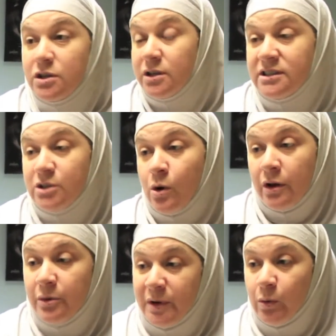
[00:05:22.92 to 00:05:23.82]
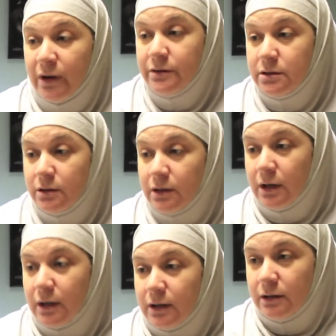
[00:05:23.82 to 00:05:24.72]
I think it sometimes gives
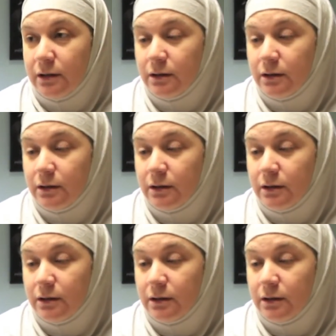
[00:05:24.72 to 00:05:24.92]
them more